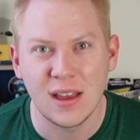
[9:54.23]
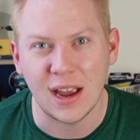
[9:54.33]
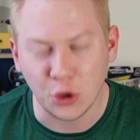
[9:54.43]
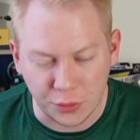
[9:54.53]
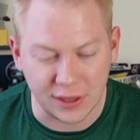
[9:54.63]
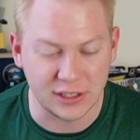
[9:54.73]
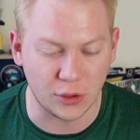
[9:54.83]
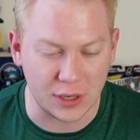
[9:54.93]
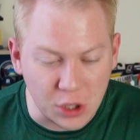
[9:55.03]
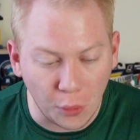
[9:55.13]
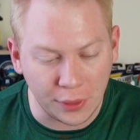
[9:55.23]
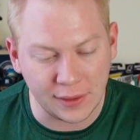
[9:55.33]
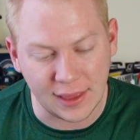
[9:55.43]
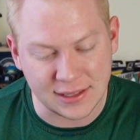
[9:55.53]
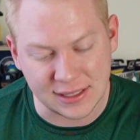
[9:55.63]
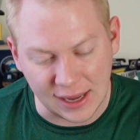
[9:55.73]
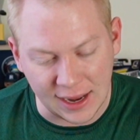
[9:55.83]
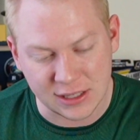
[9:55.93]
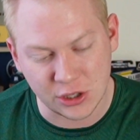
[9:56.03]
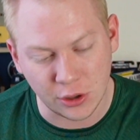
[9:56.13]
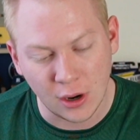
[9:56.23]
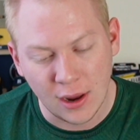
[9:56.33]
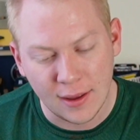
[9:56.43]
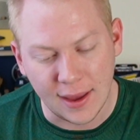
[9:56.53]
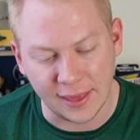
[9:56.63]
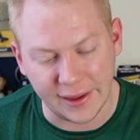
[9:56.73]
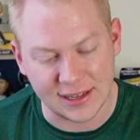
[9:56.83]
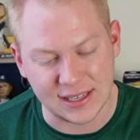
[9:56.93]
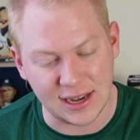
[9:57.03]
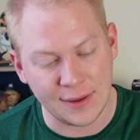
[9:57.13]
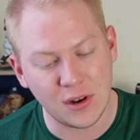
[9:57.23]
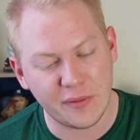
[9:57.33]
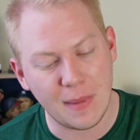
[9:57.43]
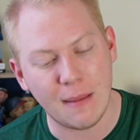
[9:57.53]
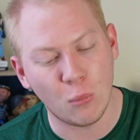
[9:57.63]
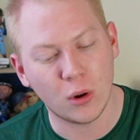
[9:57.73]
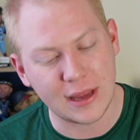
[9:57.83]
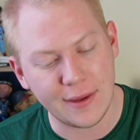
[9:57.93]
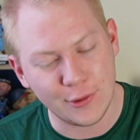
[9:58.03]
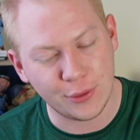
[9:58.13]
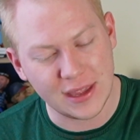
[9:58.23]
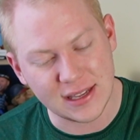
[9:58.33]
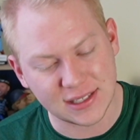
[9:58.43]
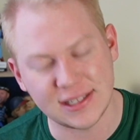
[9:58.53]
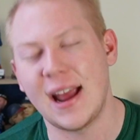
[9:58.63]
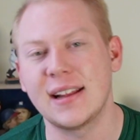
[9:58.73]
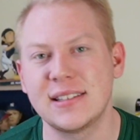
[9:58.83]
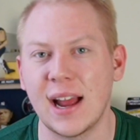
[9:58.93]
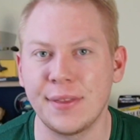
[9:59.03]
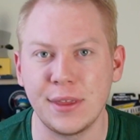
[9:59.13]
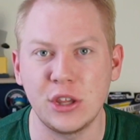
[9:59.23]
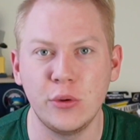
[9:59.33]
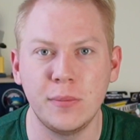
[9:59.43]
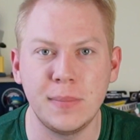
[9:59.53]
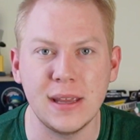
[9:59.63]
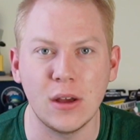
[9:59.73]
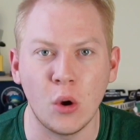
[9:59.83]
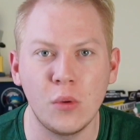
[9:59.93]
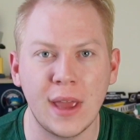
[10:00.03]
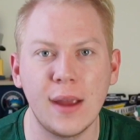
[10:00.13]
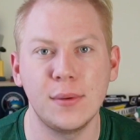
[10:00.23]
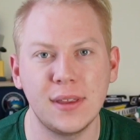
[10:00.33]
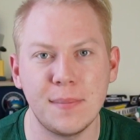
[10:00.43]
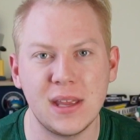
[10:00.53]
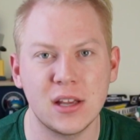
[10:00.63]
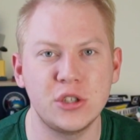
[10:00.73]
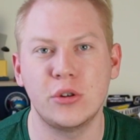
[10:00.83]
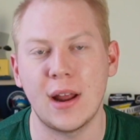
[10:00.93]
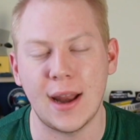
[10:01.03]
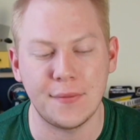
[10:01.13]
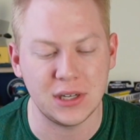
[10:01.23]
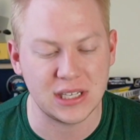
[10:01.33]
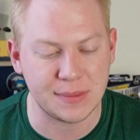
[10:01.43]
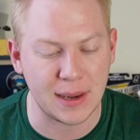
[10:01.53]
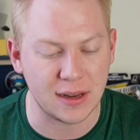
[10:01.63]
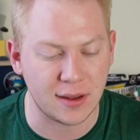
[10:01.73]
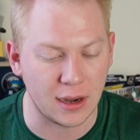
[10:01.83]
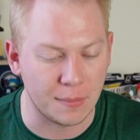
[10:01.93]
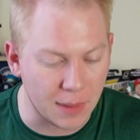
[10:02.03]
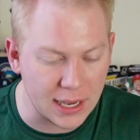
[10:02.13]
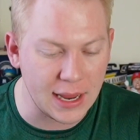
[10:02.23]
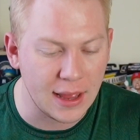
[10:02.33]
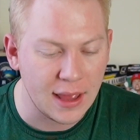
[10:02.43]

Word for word: I don't think so. I don't think that's the answer. And like I said, even if Matt Moore gave you these stats, I think you would be okay with it because you're not having to spend a ton of money.